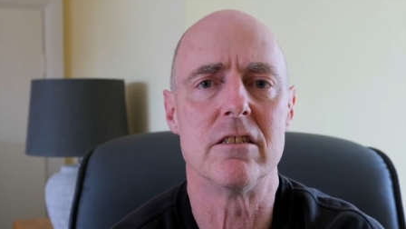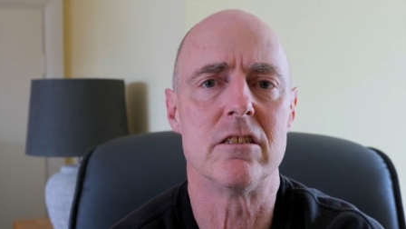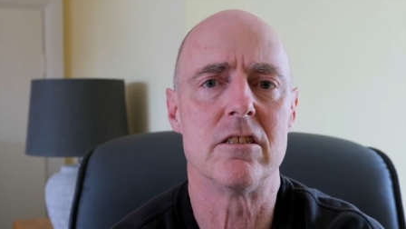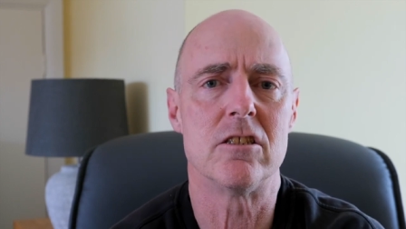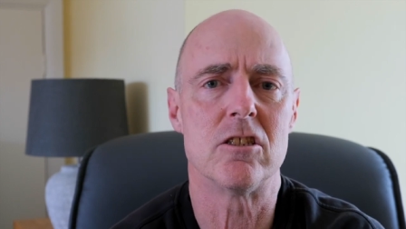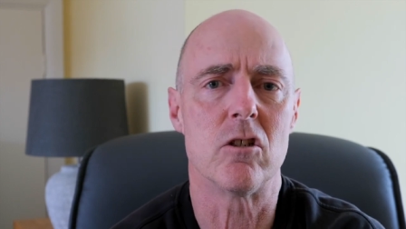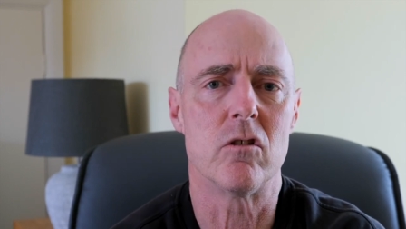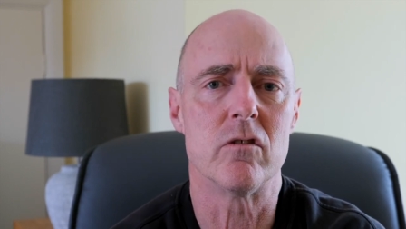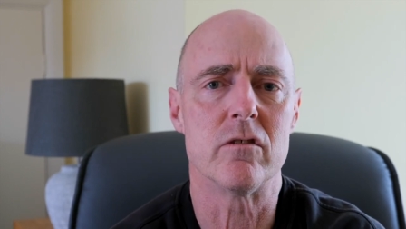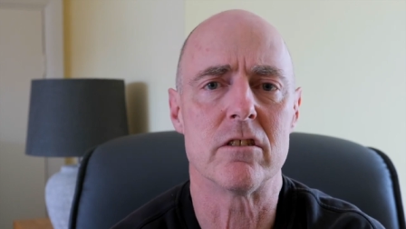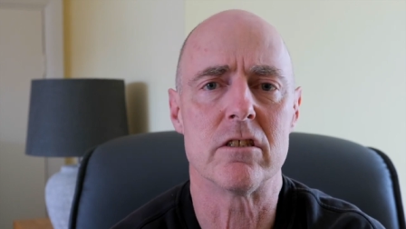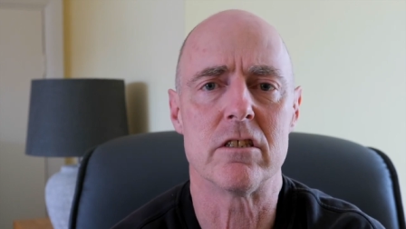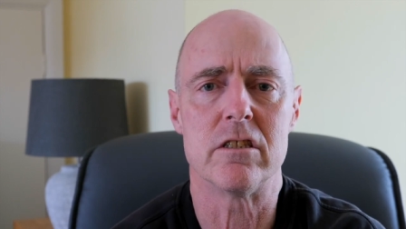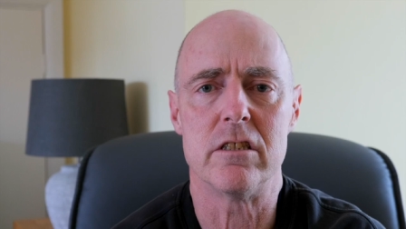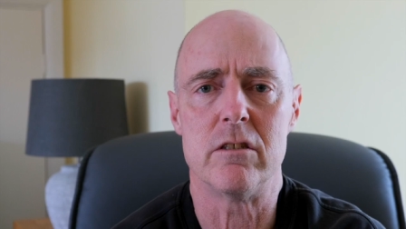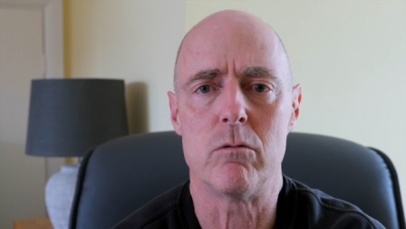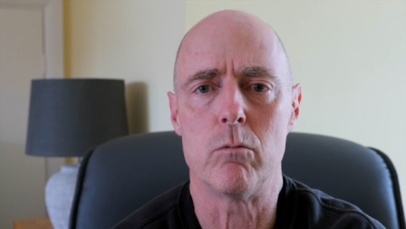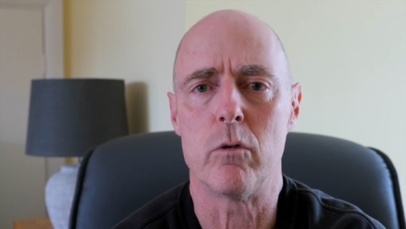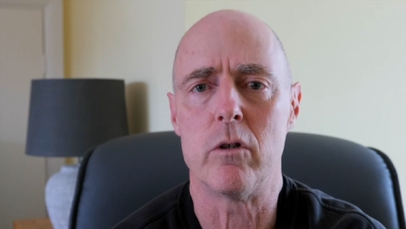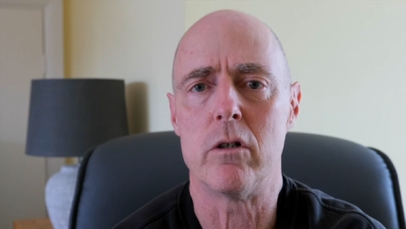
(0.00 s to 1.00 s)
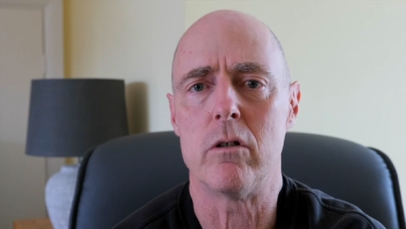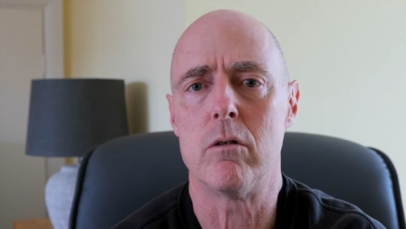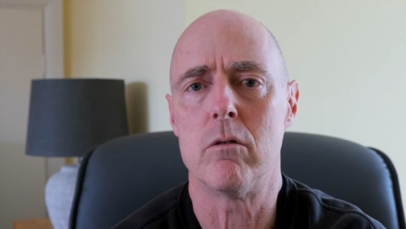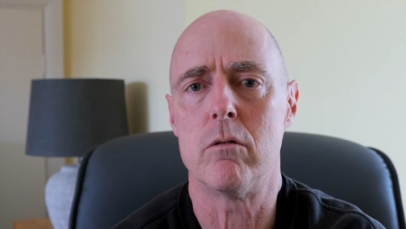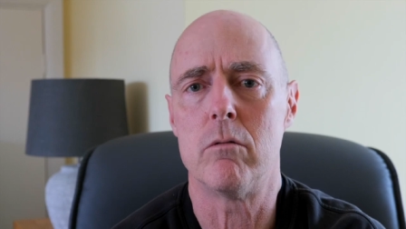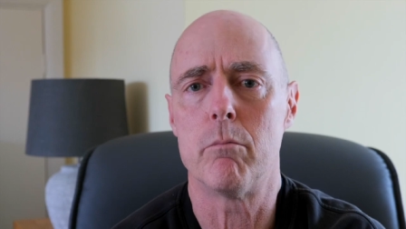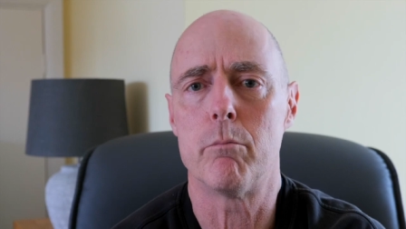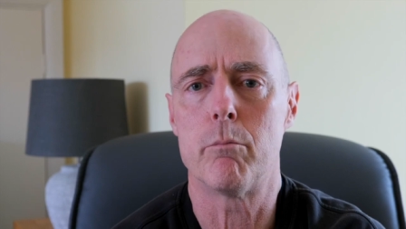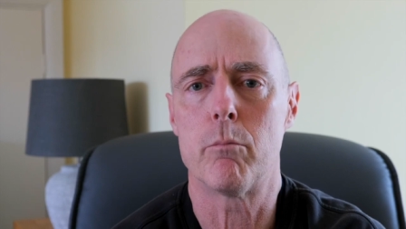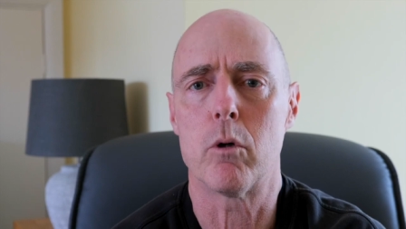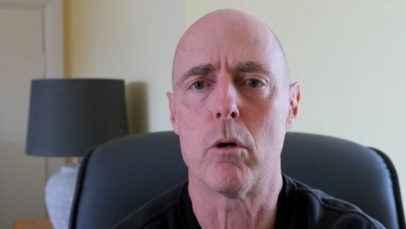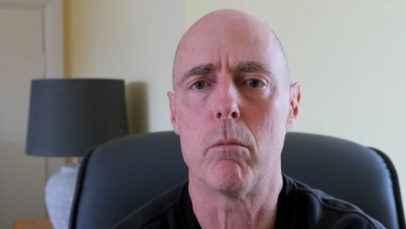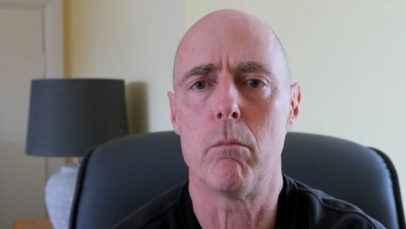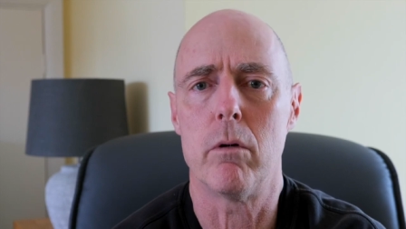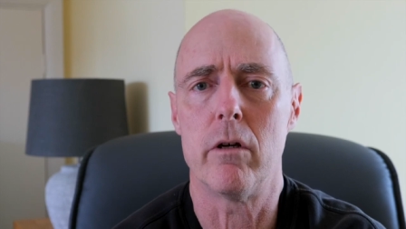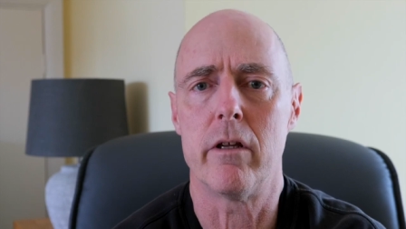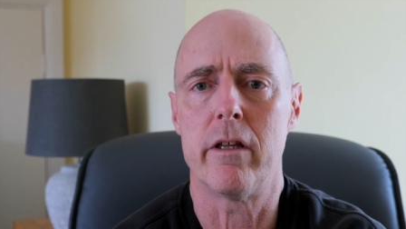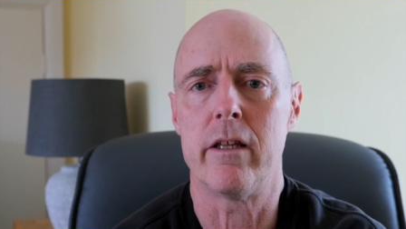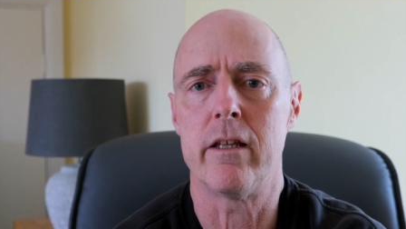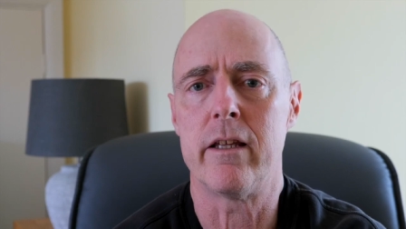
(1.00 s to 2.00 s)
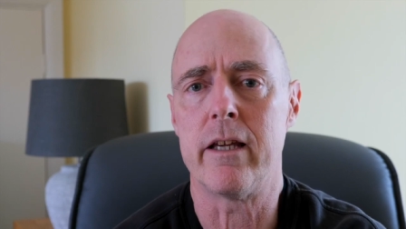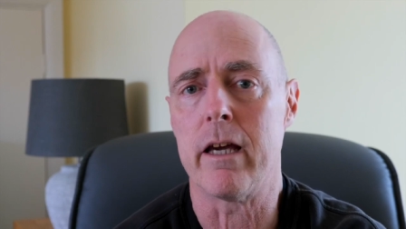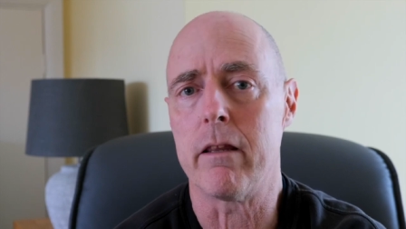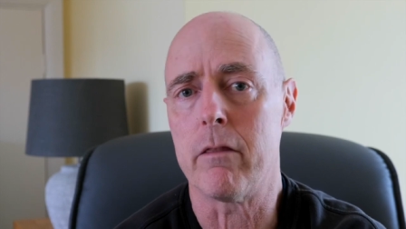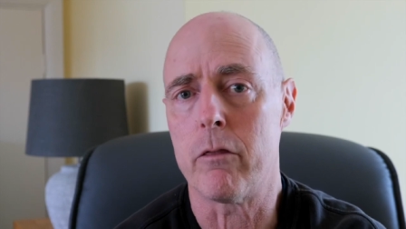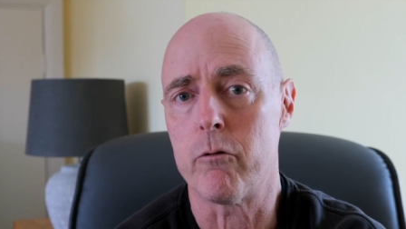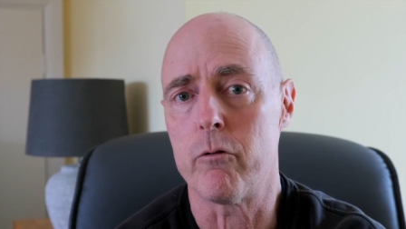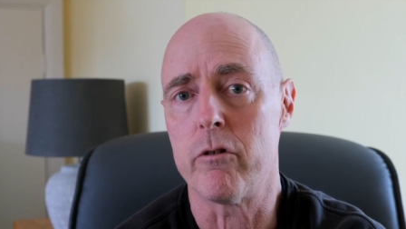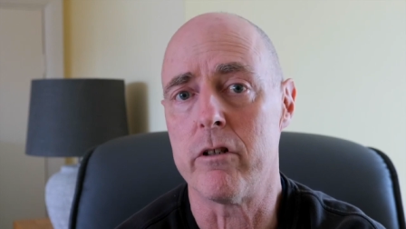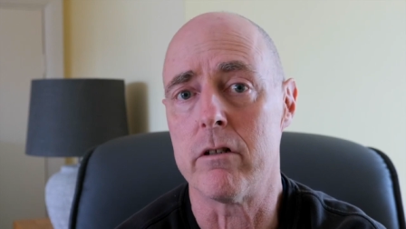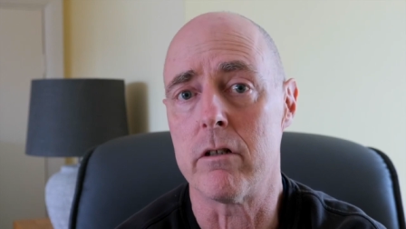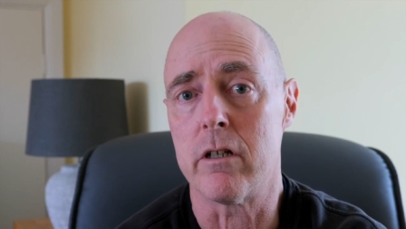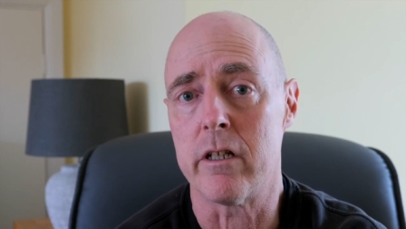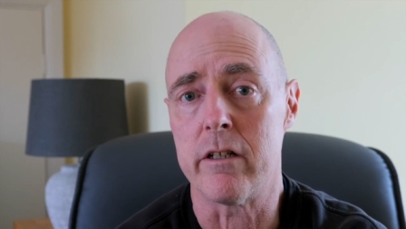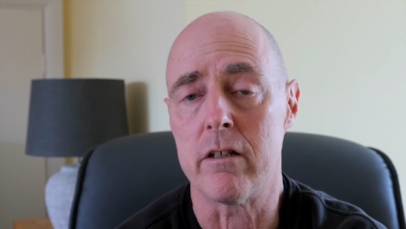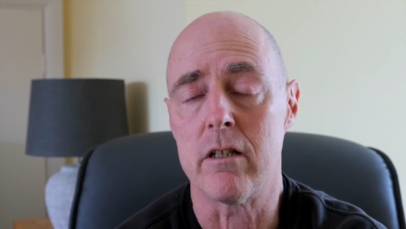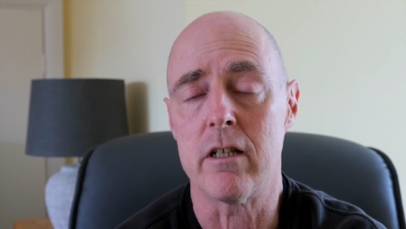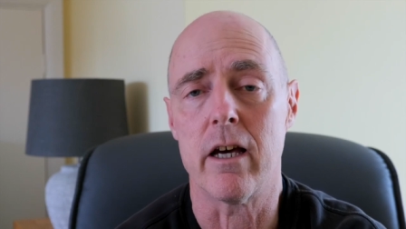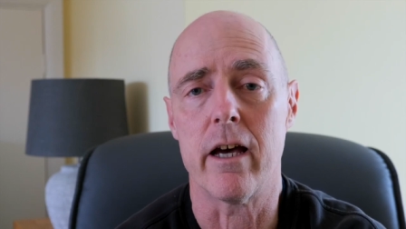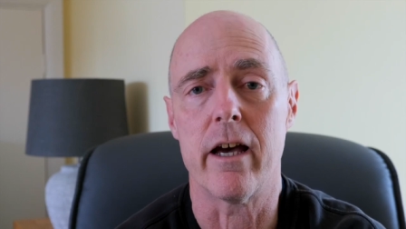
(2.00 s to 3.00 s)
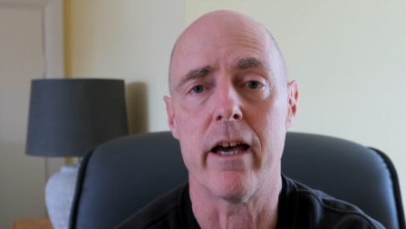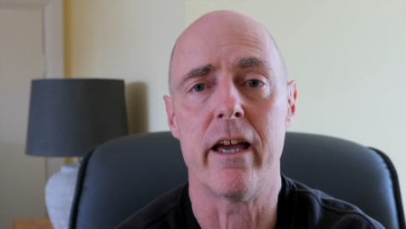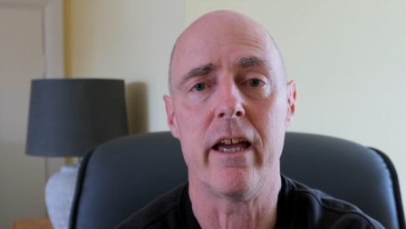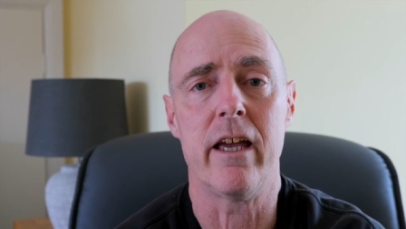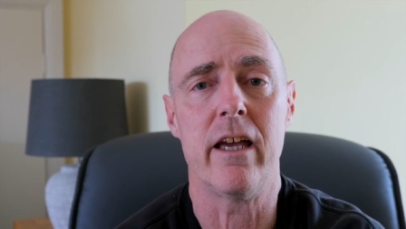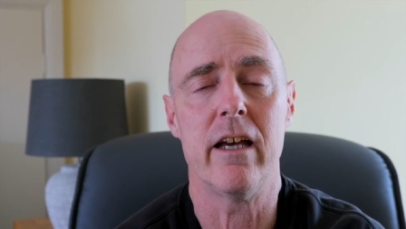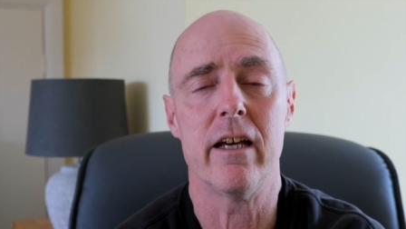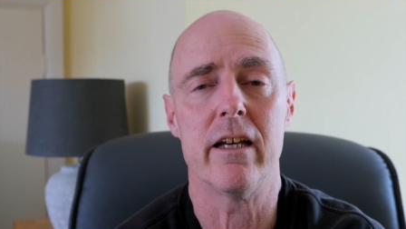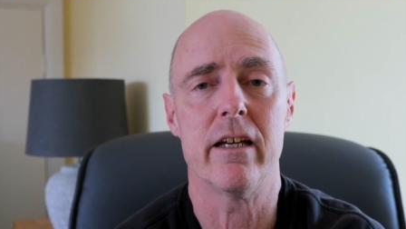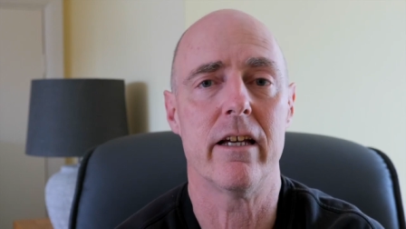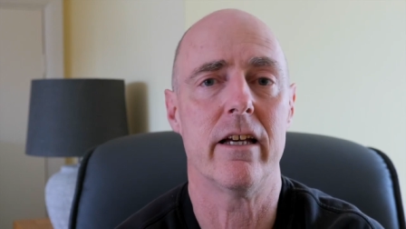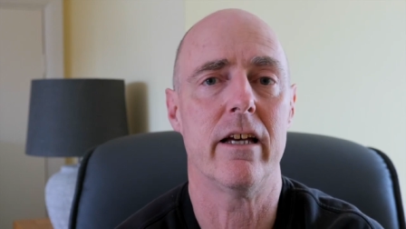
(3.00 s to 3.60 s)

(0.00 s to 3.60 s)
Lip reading: Johnson will probably get through it okay.